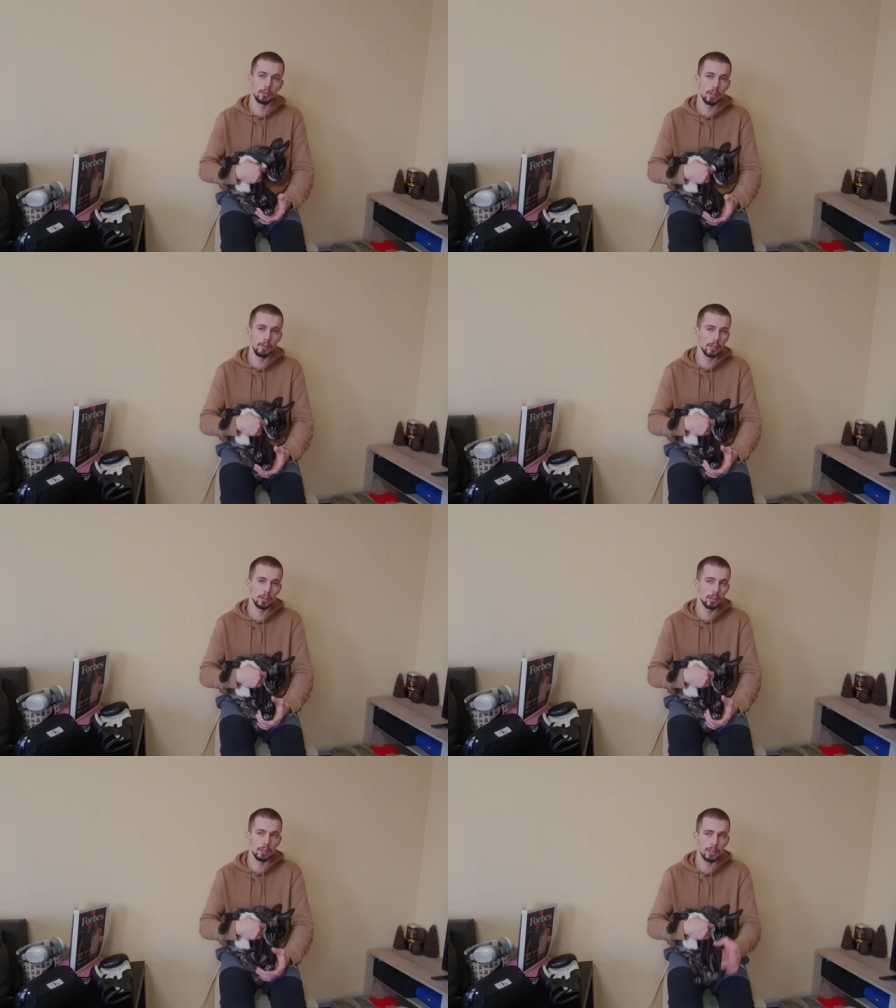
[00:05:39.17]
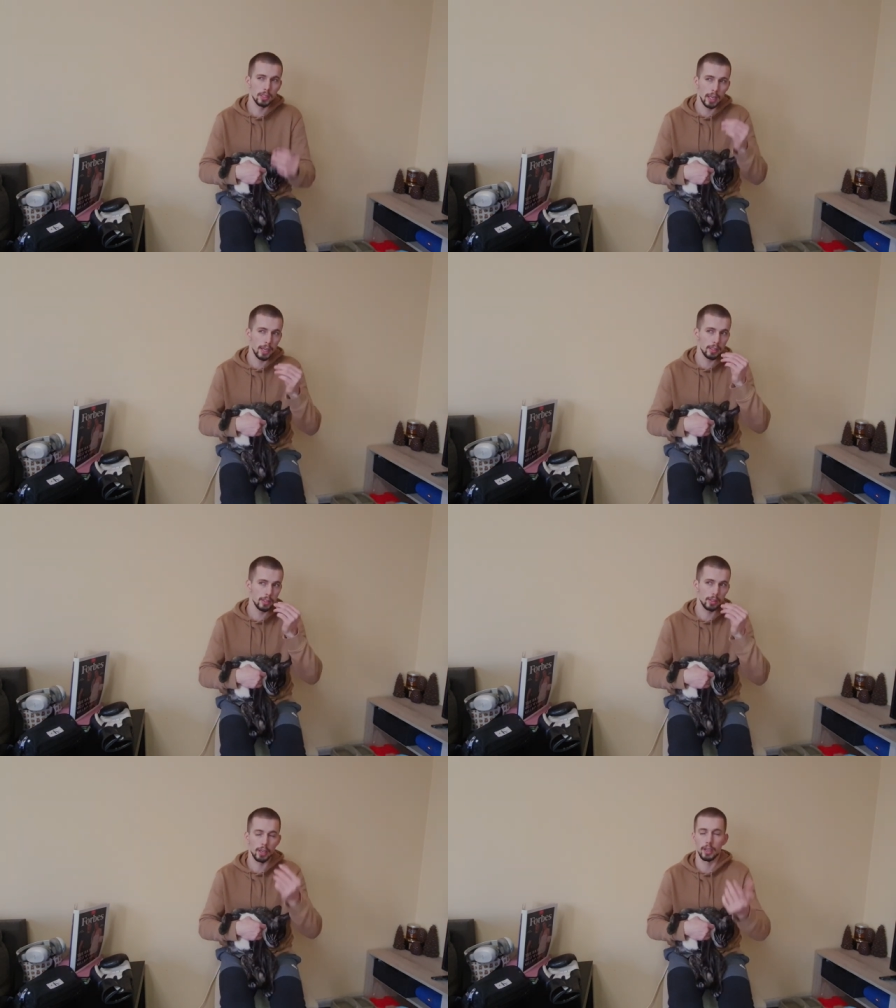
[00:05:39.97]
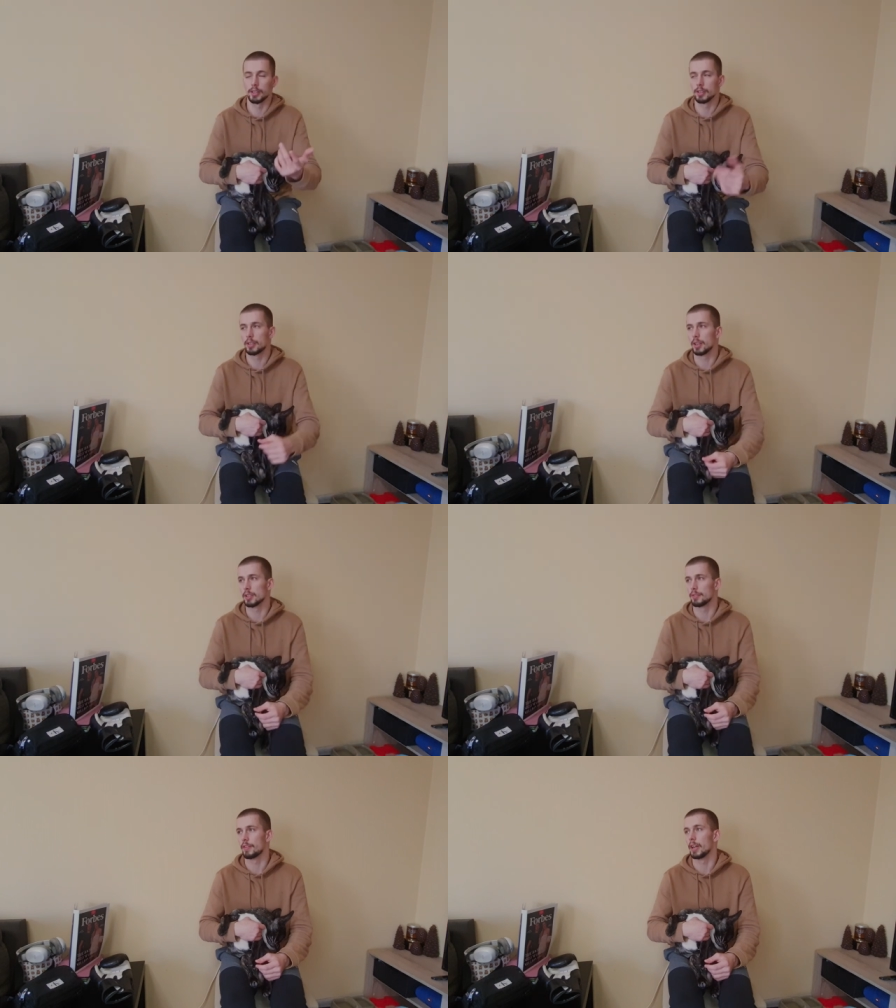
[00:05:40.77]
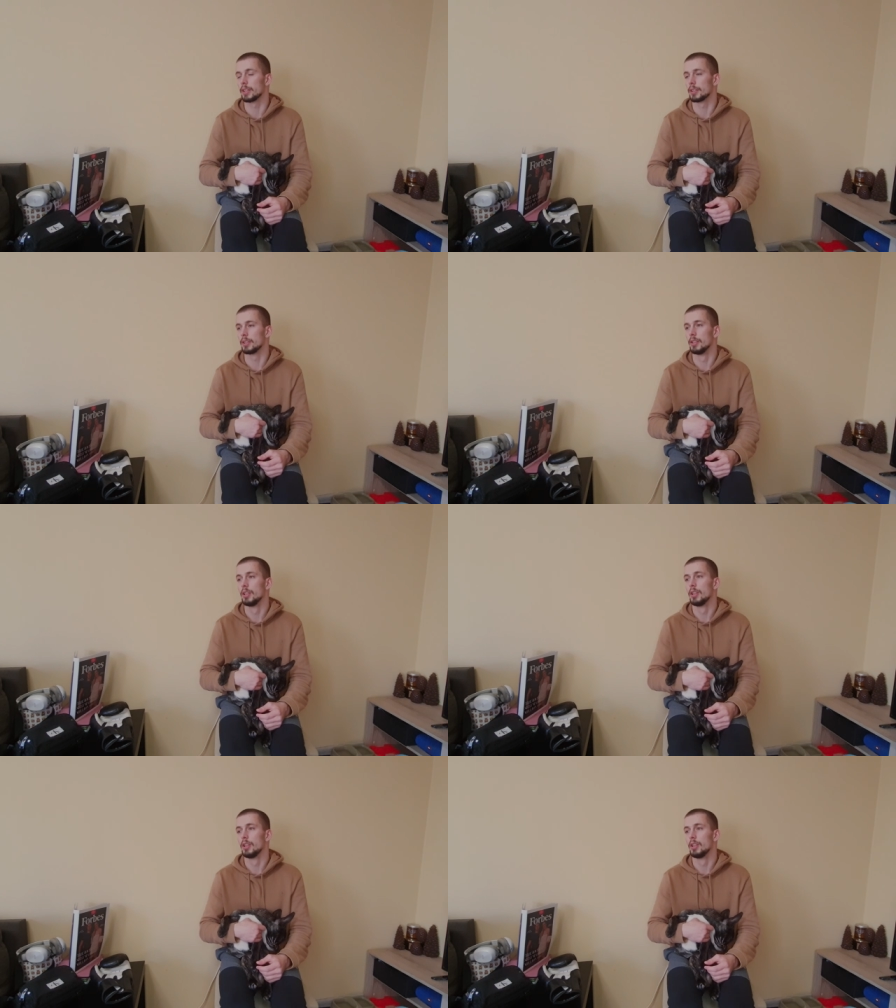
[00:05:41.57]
even slightly training as a fighter.